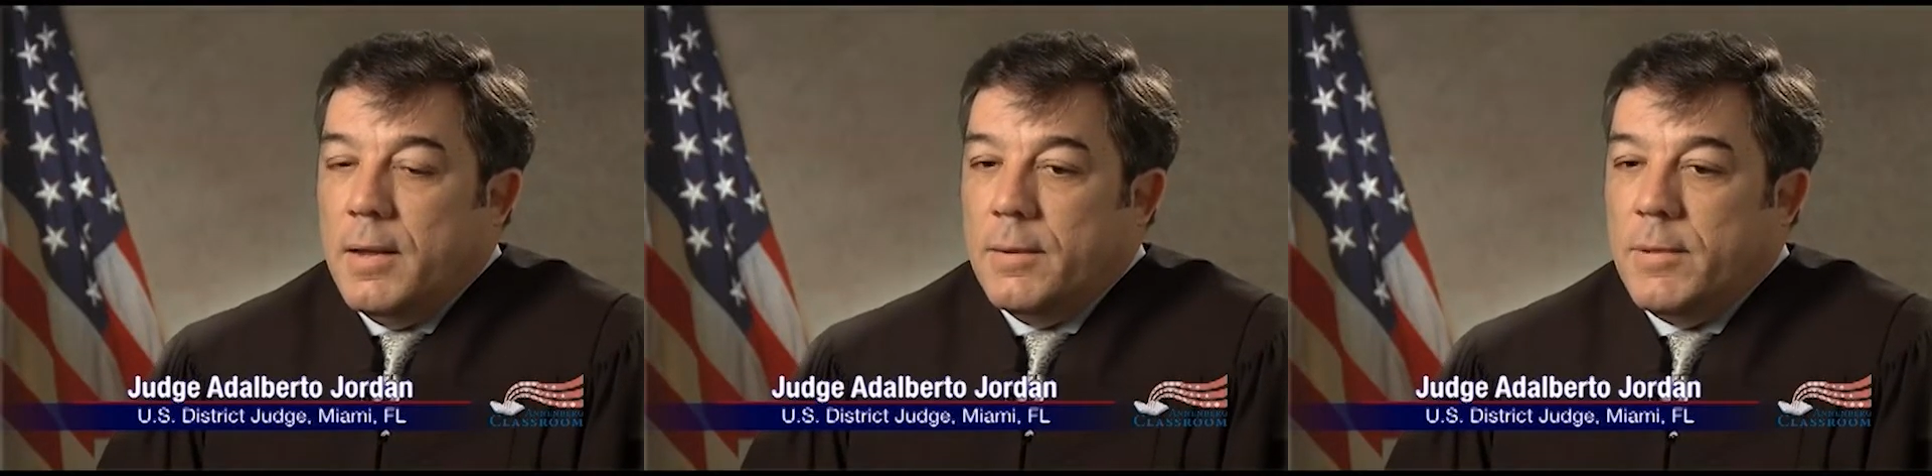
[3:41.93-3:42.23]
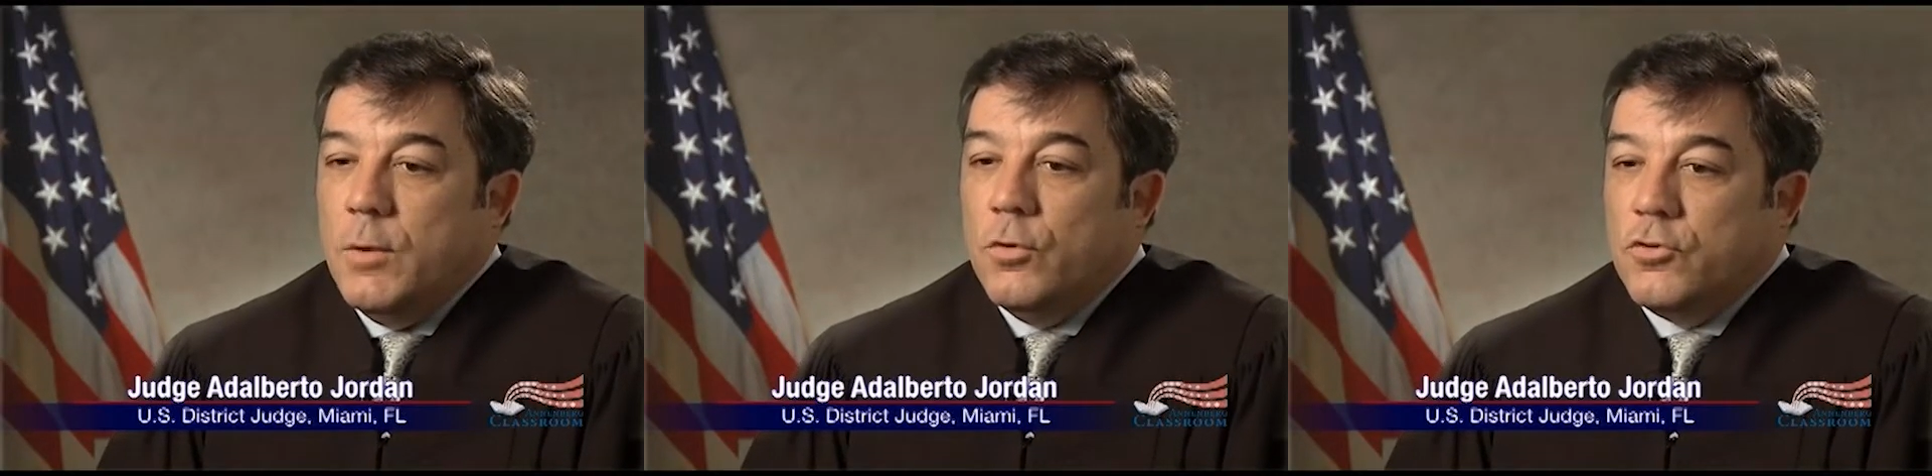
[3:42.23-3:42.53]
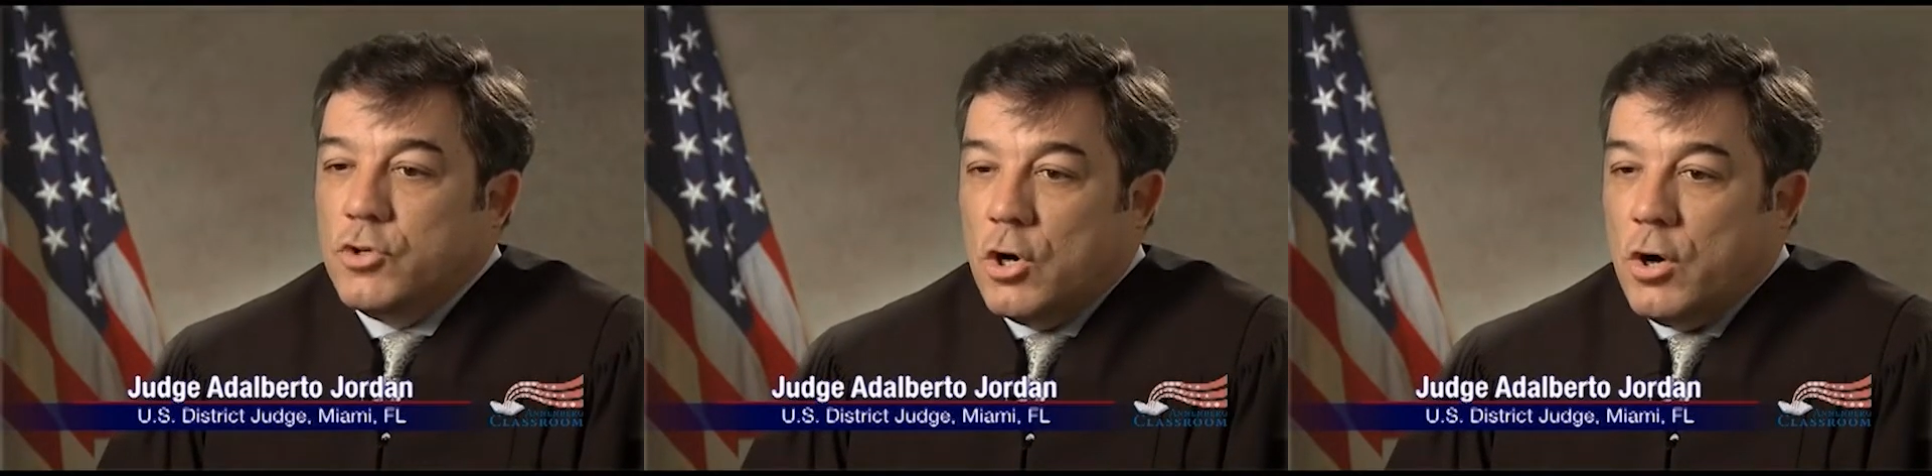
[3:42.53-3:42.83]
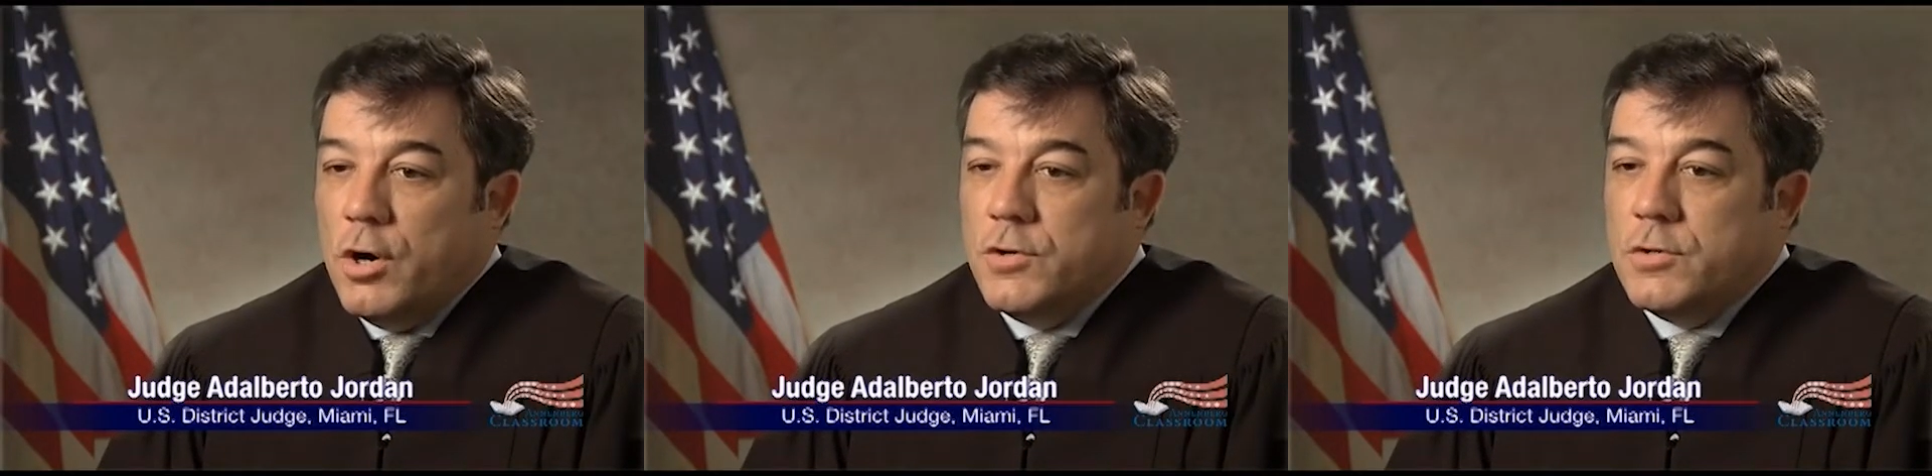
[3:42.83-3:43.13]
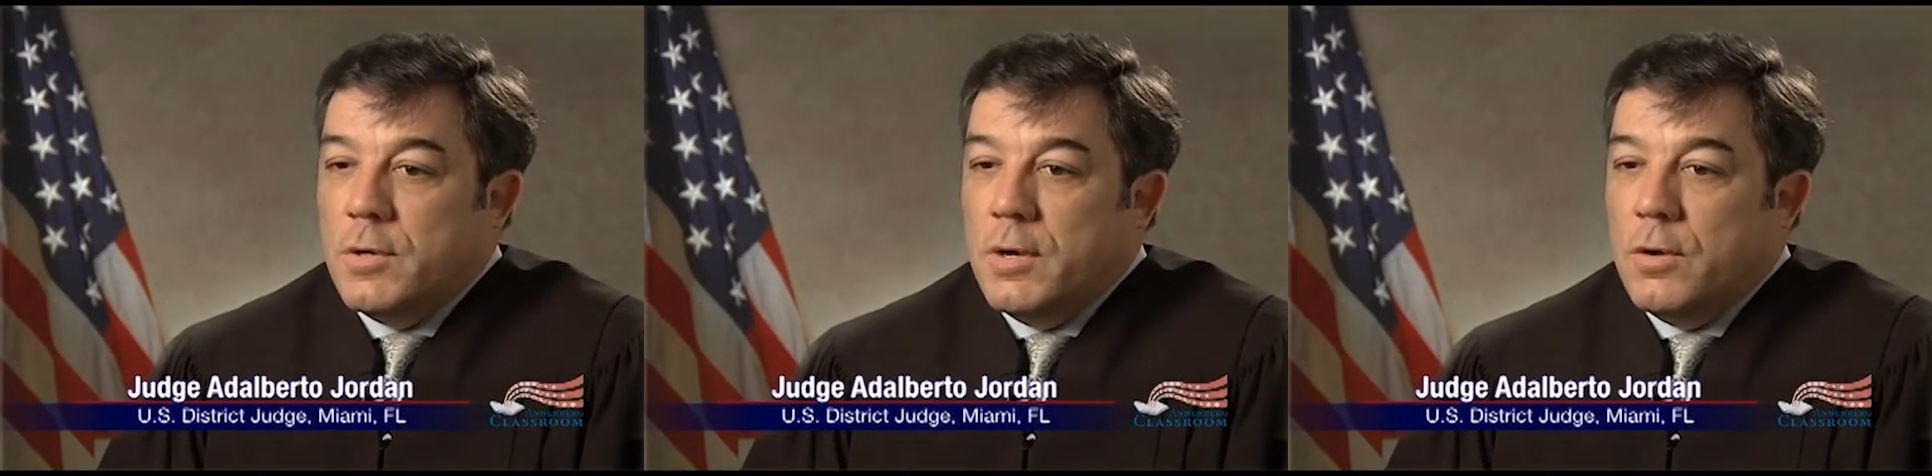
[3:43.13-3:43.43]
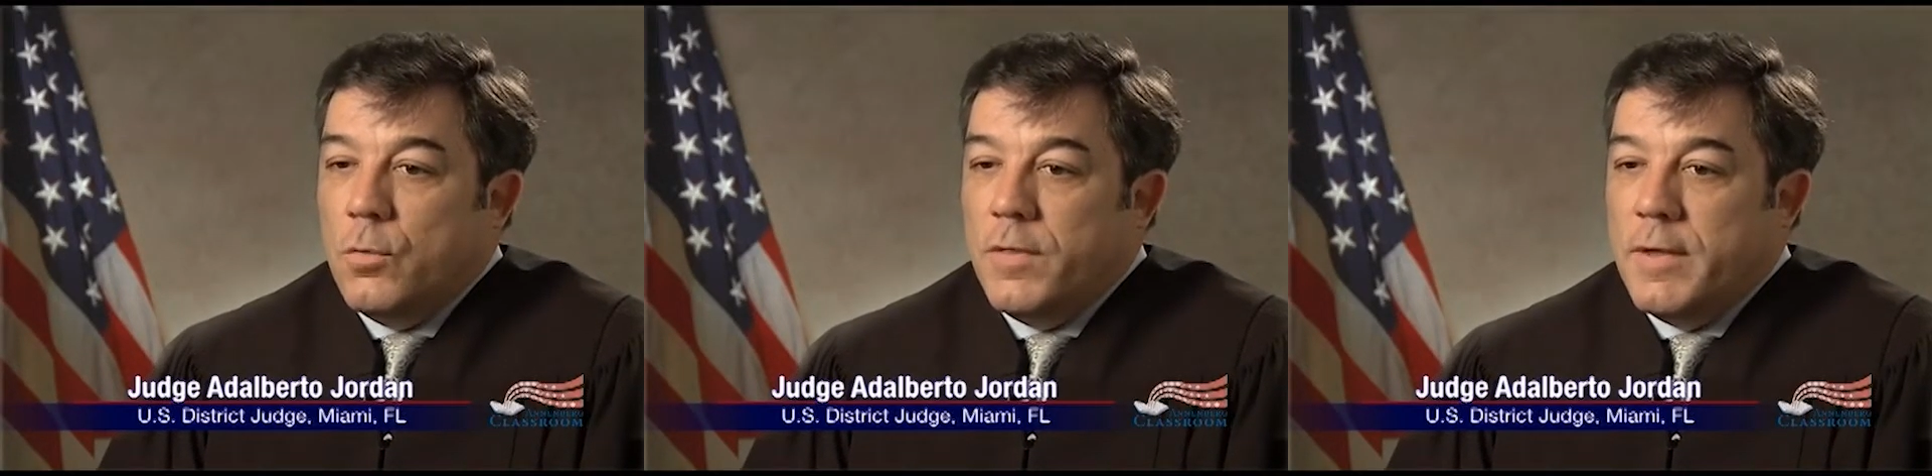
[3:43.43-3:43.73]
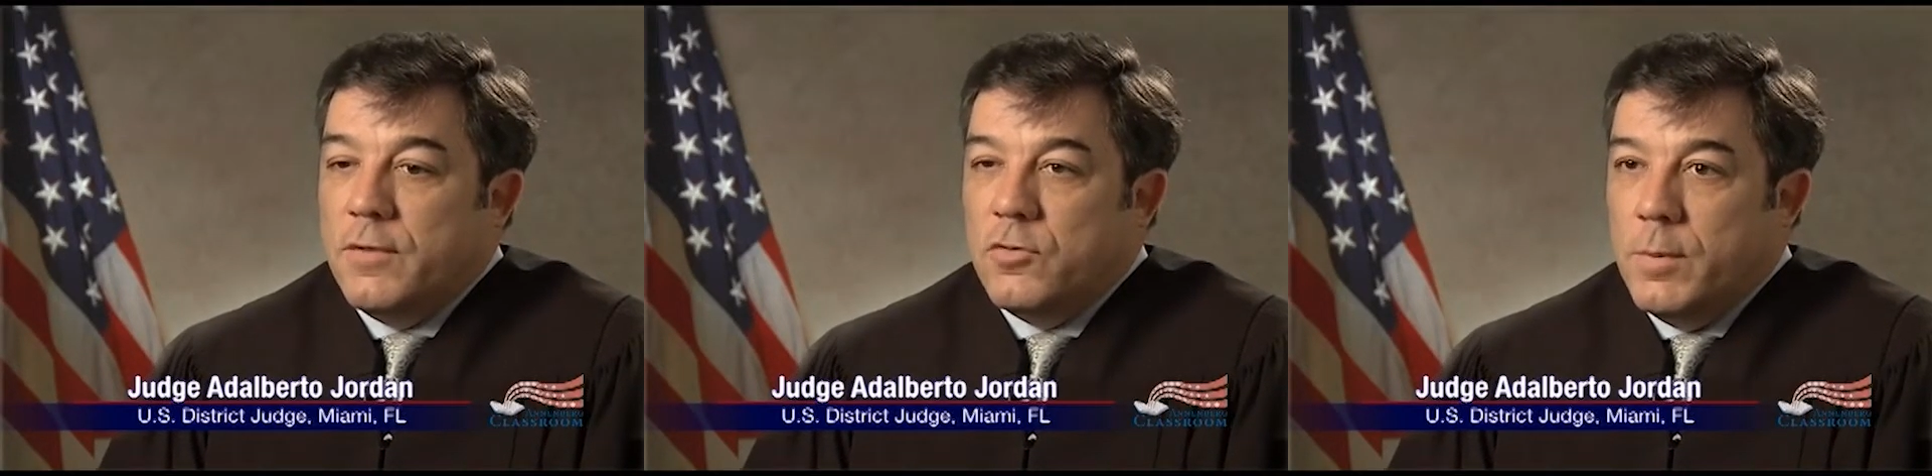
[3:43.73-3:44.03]
He was charged with a
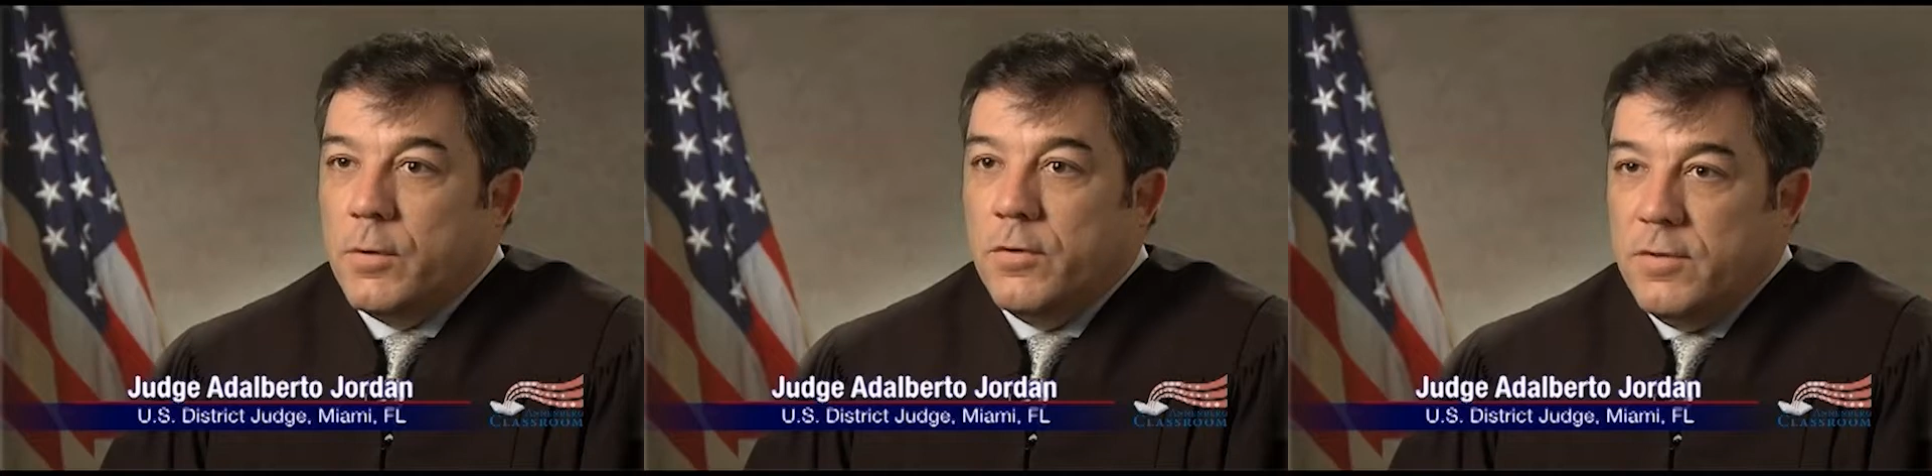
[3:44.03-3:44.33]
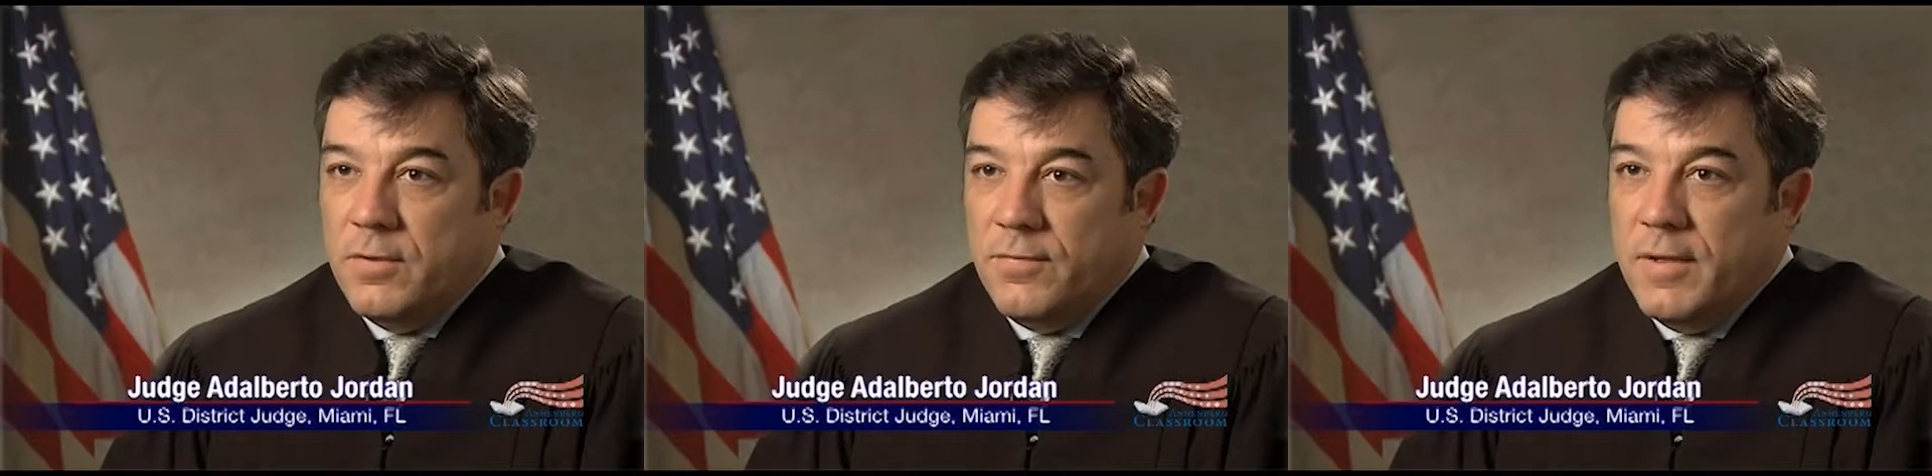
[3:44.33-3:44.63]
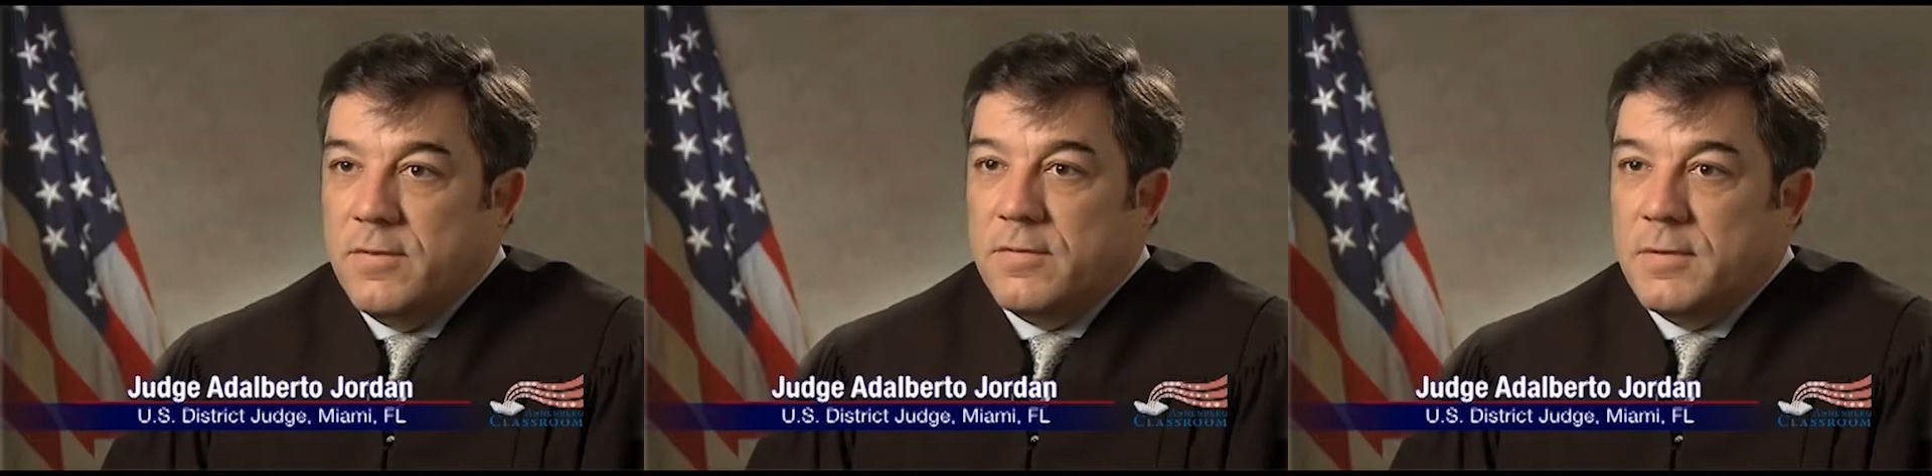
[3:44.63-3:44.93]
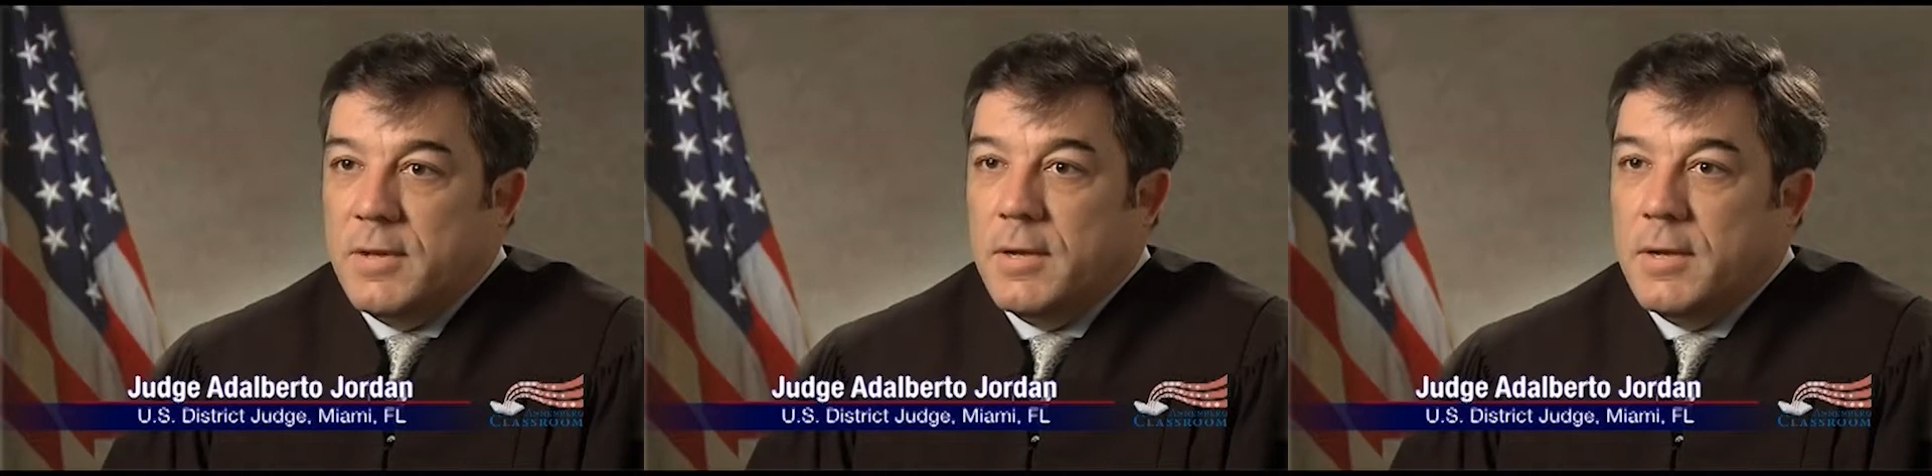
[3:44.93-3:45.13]
conspiracy offense